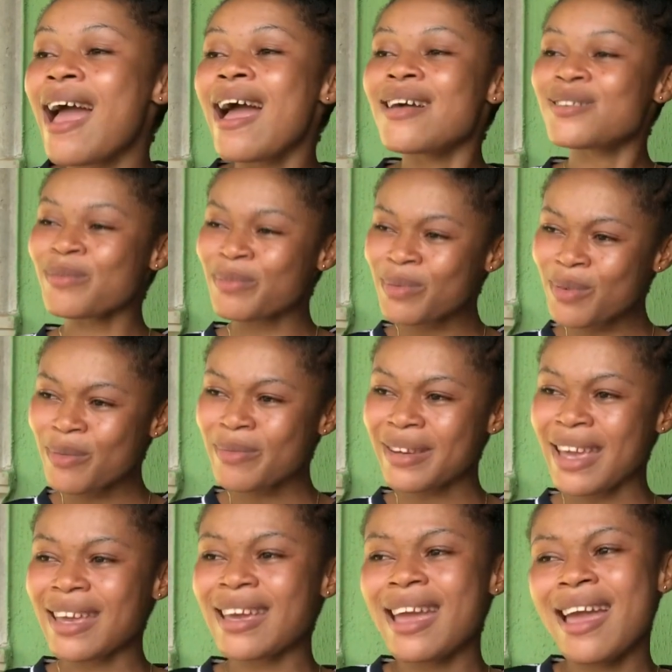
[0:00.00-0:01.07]
Some people will be
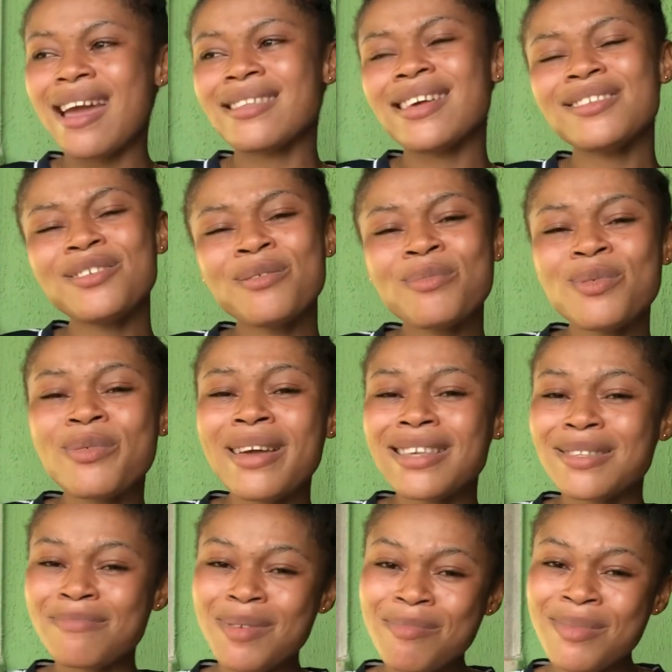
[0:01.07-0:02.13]
like, Daddy Humble, where
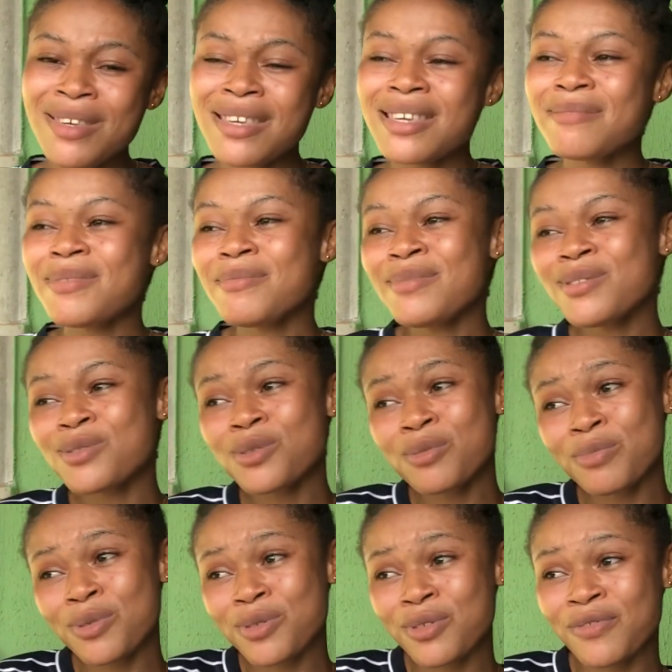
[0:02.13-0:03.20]
is Mimi? Mimi's so
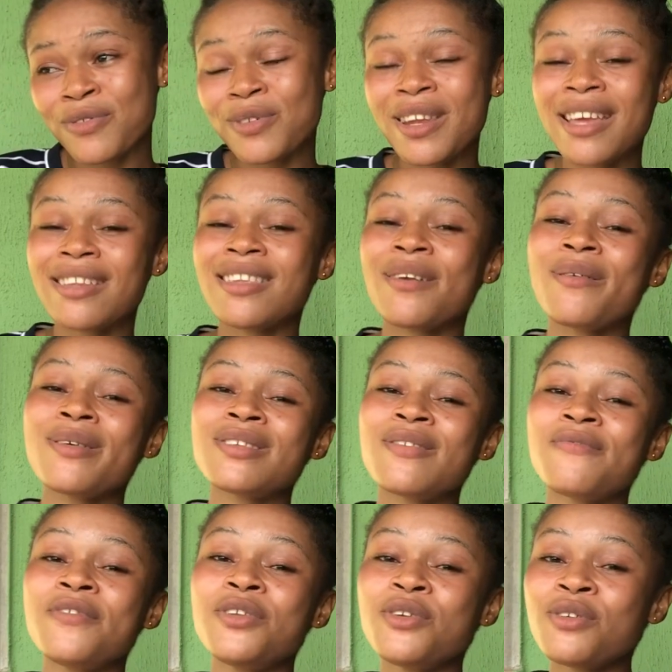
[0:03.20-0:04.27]
beautiful. Like, there was a
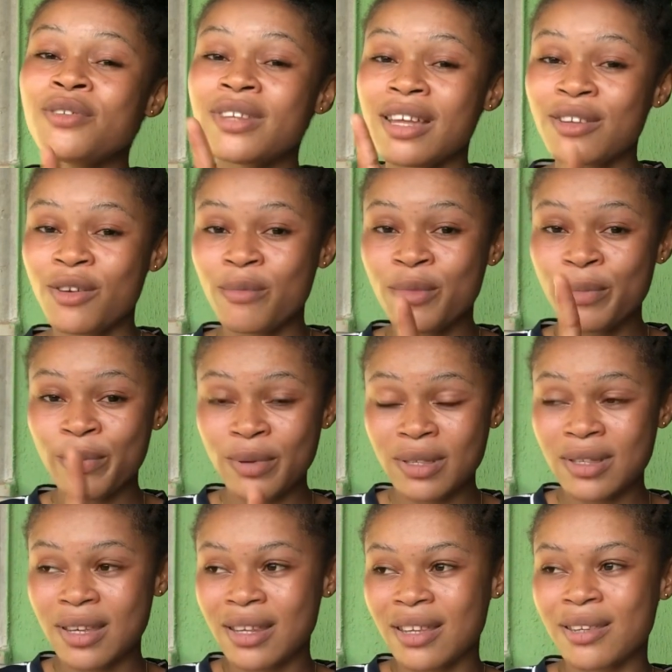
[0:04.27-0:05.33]
video that Daddy Humble
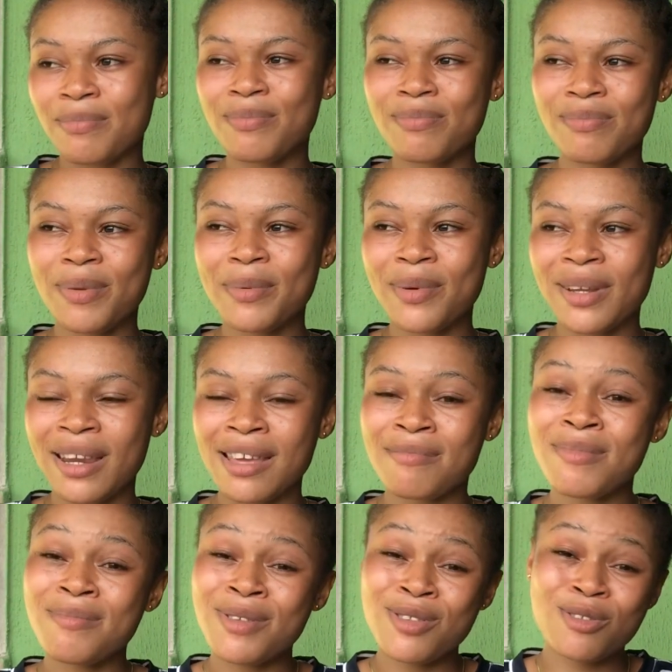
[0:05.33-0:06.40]
posted and people were like,
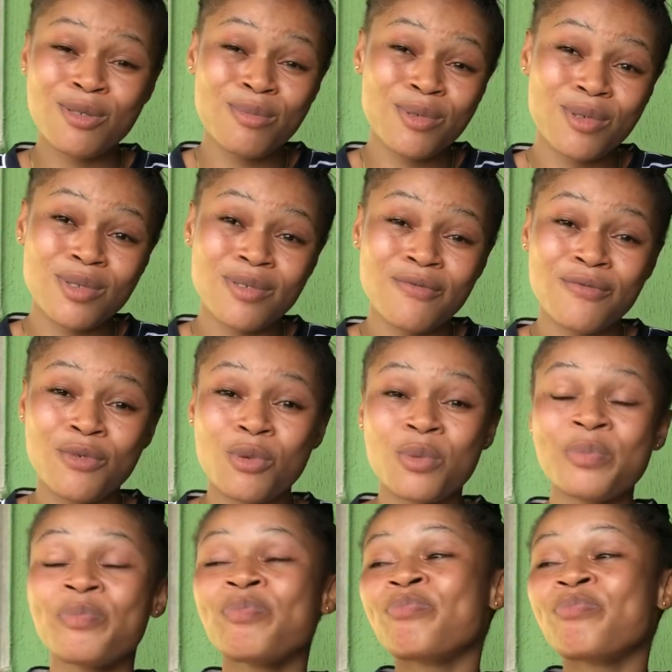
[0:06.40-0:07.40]
Mimi's so beautiful.